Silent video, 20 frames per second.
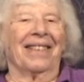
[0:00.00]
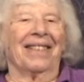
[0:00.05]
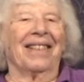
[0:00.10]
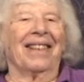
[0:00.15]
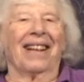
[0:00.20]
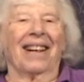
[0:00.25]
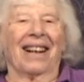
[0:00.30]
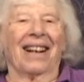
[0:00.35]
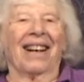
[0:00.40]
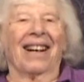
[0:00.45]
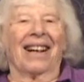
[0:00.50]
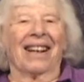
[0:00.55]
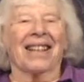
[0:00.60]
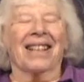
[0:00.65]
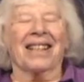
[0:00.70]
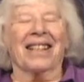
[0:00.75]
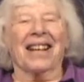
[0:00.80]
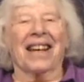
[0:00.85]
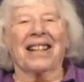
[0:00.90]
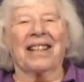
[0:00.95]
Boston.
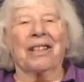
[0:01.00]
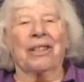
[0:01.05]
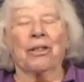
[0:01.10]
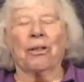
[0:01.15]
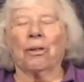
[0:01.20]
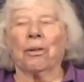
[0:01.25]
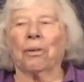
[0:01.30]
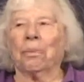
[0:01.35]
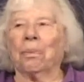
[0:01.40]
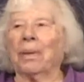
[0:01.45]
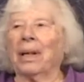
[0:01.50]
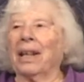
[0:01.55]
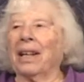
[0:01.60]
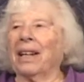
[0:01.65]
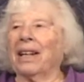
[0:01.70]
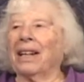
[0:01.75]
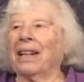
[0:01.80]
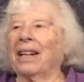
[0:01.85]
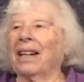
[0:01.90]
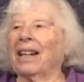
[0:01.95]
Said to
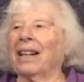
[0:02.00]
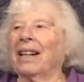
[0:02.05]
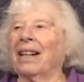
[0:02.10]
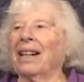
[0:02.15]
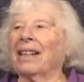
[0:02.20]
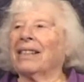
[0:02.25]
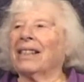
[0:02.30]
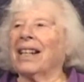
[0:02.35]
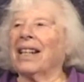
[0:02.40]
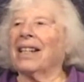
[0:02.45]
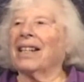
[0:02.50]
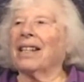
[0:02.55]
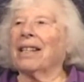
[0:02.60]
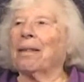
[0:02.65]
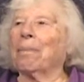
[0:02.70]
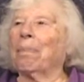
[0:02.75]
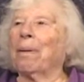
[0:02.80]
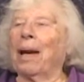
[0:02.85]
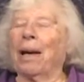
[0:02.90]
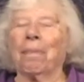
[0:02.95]
me, uh, said to
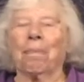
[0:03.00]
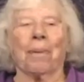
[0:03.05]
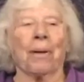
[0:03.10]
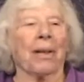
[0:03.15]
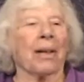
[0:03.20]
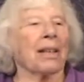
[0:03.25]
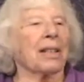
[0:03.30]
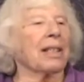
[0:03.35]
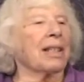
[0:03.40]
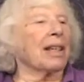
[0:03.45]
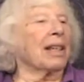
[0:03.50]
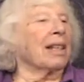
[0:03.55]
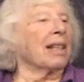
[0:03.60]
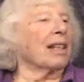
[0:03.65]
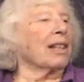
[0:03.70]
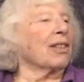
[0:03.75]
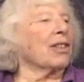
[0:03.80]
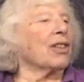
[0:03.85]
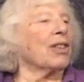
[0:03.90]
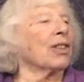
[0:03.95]
the paper, they're
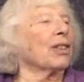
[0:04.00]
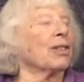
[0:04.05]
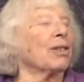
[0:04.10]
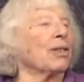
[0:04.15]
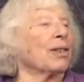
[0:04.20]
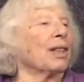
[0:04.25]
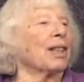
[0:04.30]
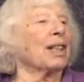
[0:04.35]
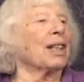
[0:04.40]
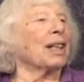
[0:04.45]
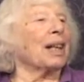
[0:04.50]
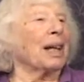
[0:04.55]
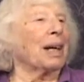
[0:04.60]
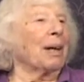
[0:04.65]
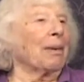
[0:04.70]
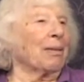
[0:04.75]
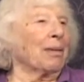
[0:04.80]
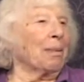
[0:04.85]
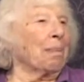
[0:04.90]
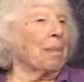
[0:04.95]
sending children to
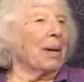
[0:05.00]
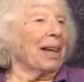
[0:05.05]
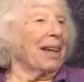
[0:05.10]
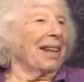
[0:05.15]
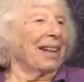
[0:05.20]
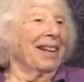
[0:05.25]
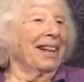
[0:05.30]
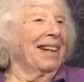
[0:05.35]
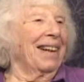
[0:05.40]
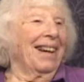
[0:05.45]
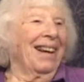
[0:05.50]
cover me.